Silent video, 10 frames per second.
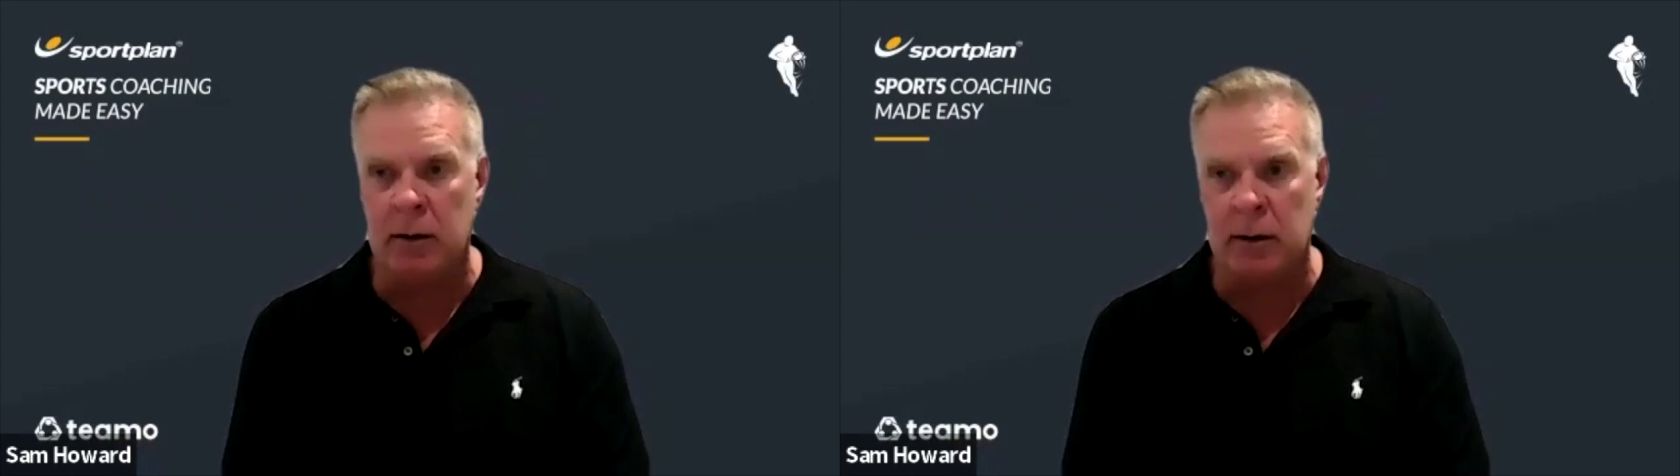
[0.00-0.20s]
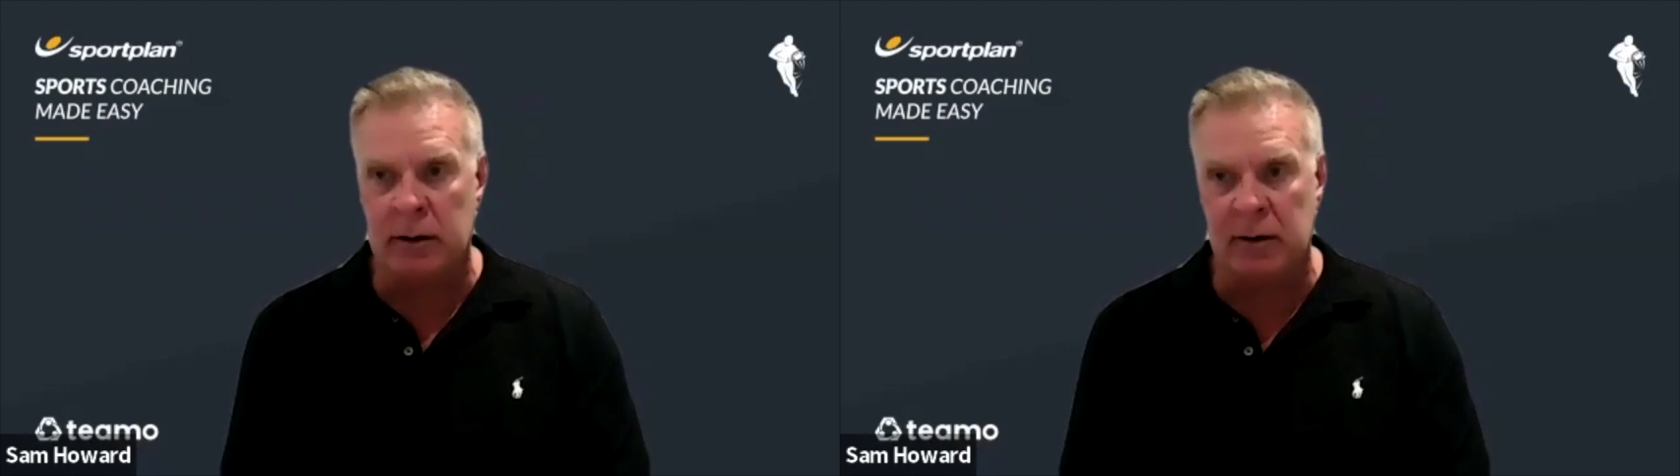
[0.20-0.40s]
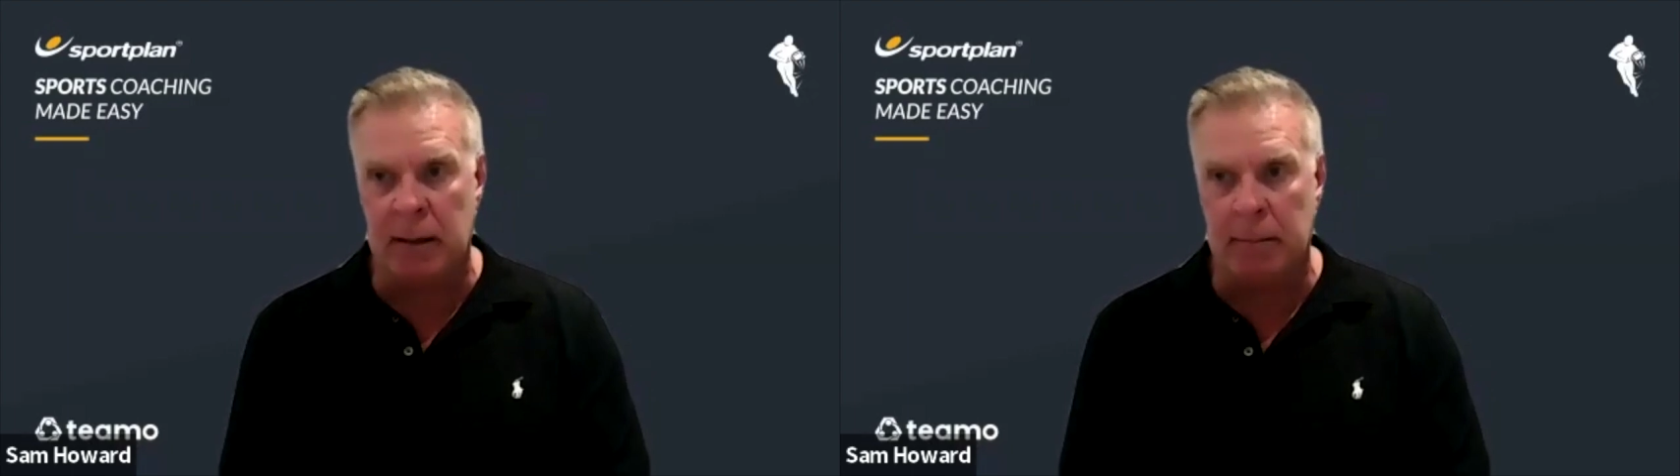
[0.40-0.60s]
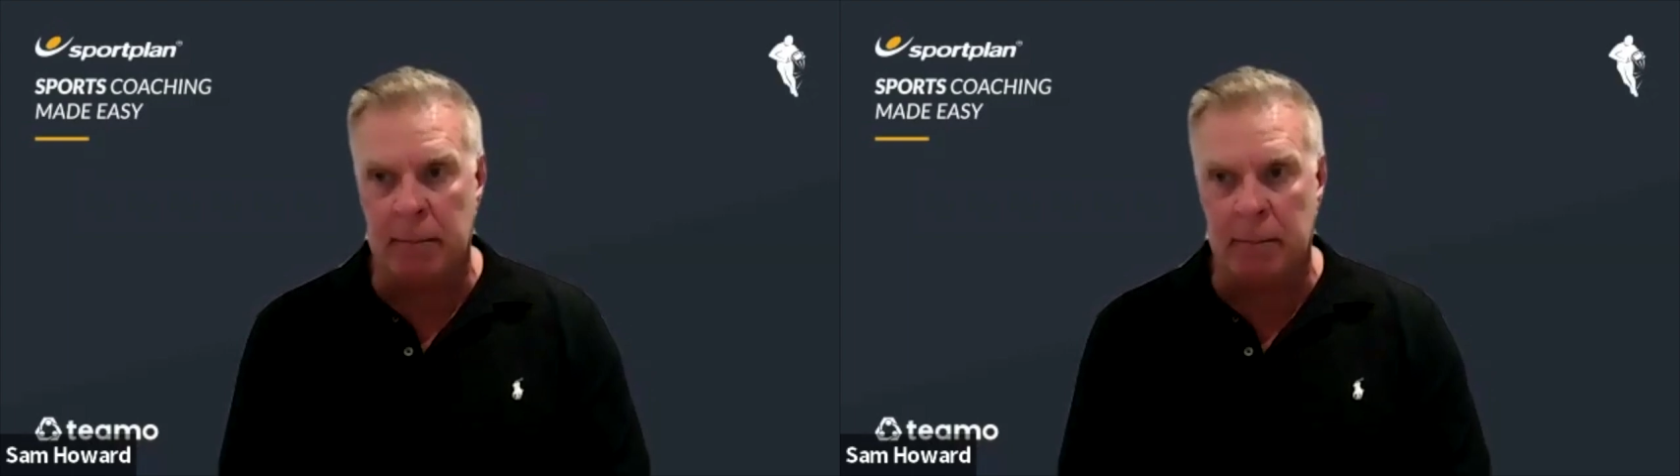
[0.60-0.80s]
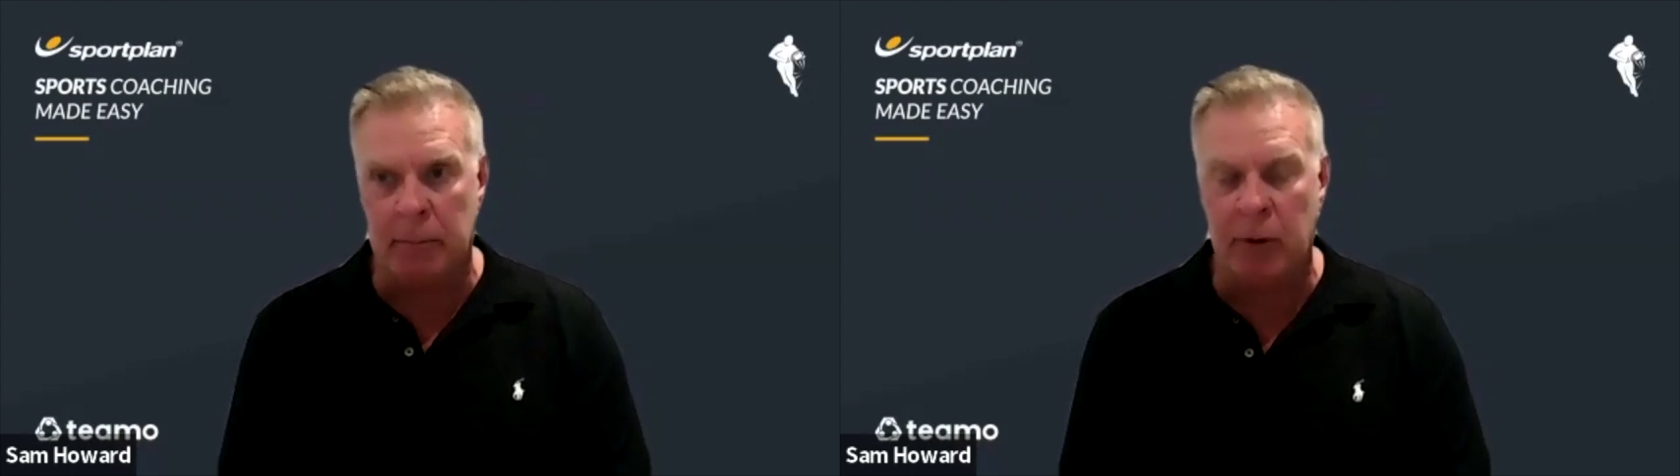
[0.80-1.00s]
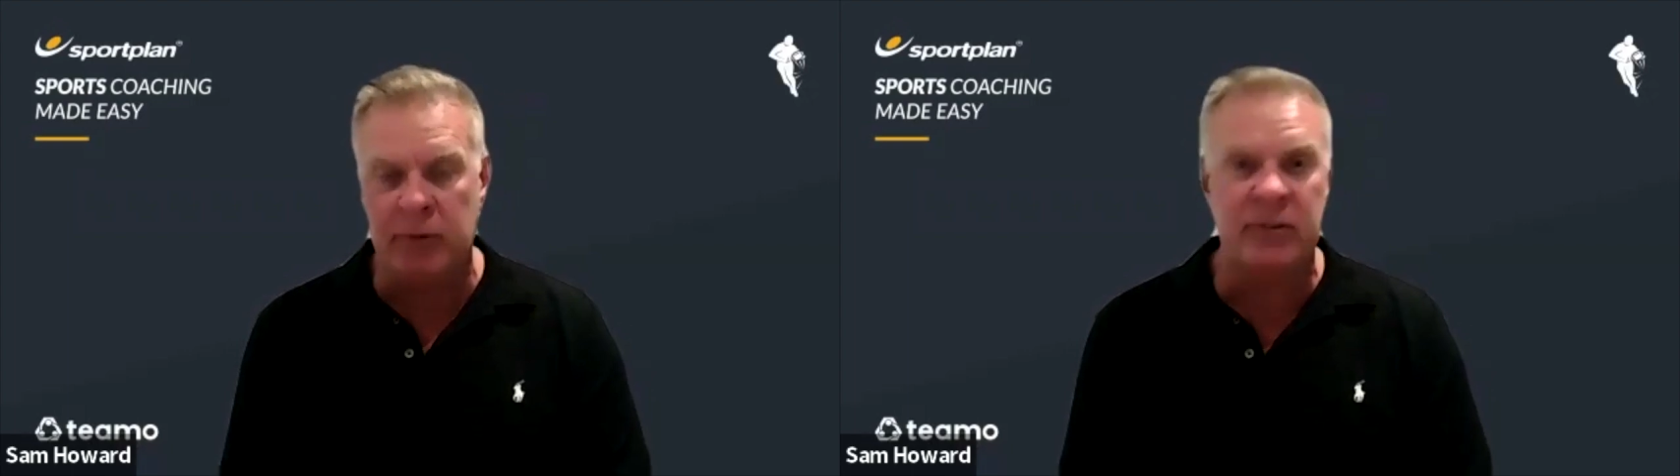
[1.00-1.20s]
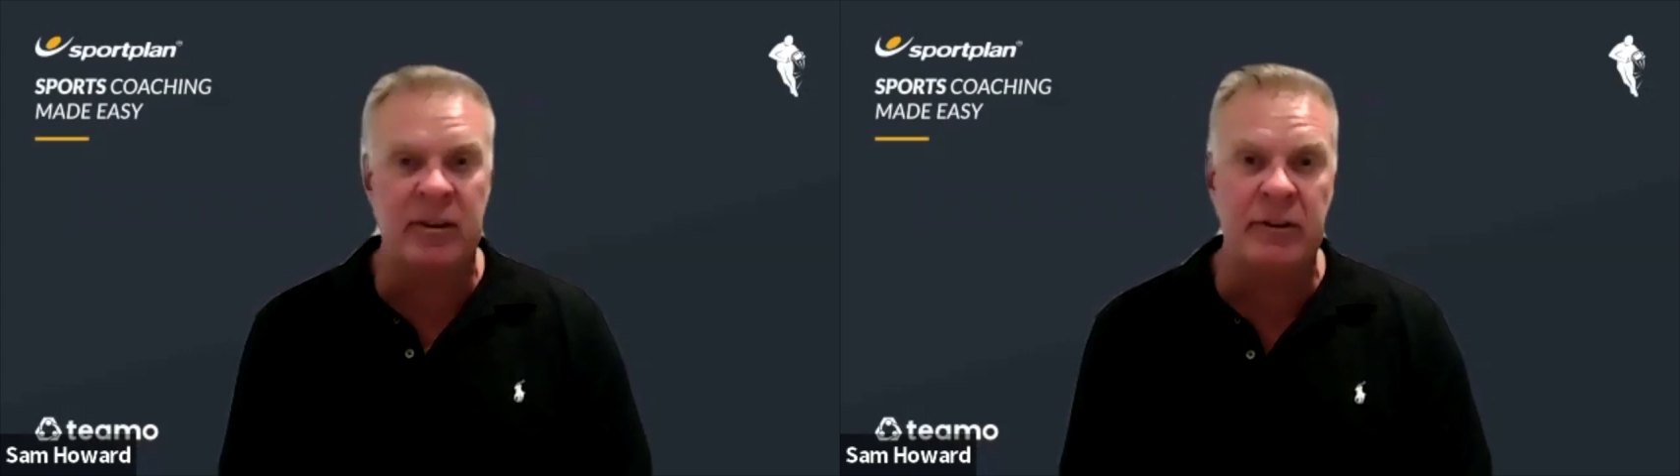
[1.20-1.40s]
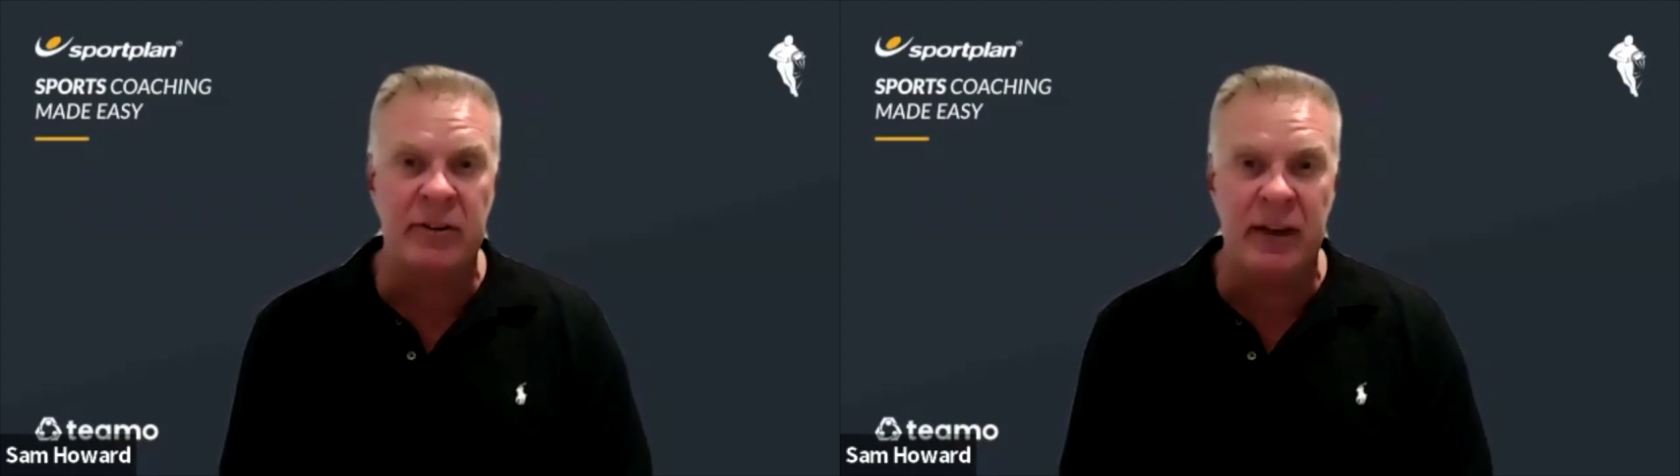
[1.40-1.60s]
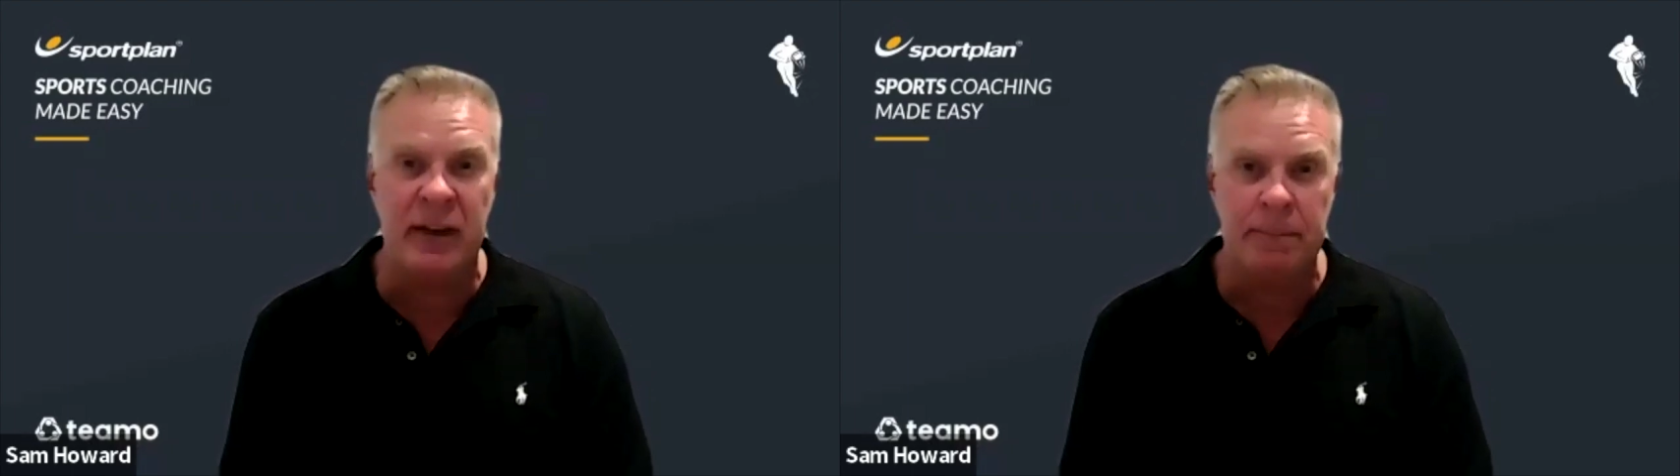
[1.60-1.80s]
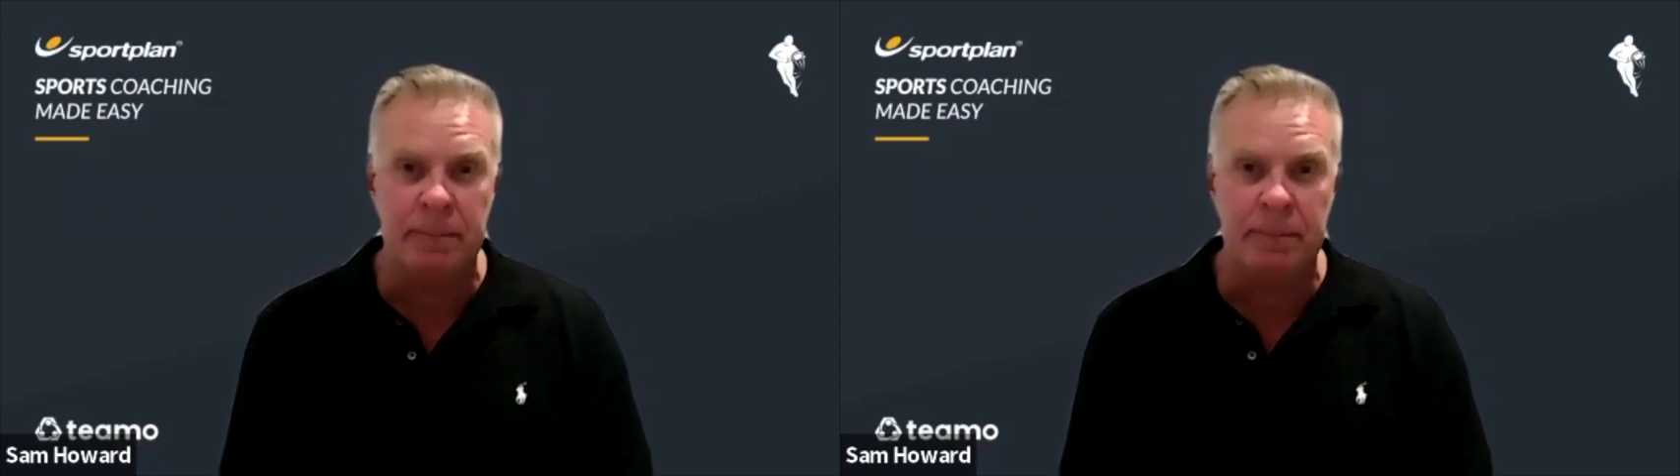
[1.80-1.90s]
is like positivity.